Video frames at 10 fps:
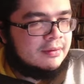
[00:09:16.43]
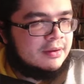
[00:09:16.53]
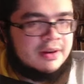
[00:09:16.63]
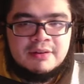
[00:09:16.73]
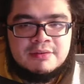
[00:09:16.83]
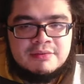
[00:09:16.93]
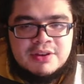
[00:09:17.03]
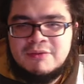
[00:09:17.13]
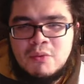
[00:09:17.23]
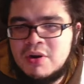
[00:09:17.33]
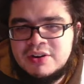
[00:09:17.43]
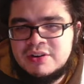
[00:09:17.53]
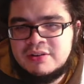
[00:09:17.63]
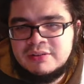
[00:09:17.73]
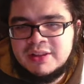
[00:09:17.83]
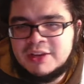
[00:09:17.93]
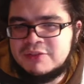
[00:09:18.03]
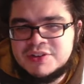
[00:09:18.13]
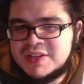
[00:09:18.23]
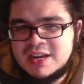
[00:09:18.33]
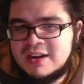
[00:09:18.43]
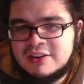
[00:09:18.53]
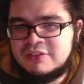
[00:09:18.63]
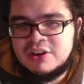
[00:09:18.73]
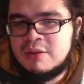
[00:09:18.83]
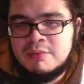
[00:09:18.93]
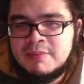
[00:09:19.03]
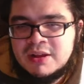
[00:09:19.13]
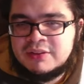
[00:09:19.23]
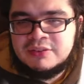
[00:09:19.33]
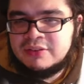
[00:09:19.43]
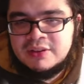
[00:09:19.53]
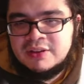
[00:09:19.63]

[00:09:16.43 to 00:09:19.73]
You know, you ever wonder, like, if you just had an extra couple bucks,